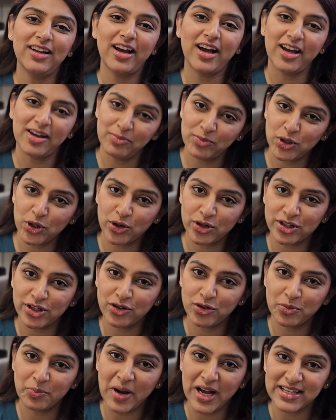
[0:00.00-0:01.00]
I'm Dr.
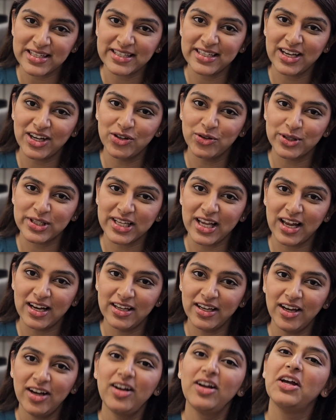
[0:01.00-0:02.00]
Upasana
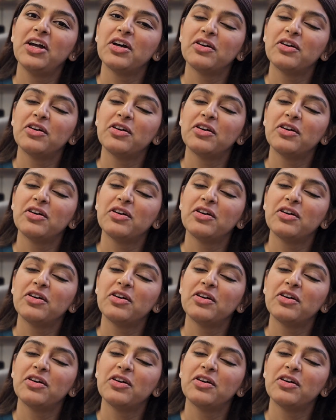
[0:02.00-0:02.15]
Gosalia,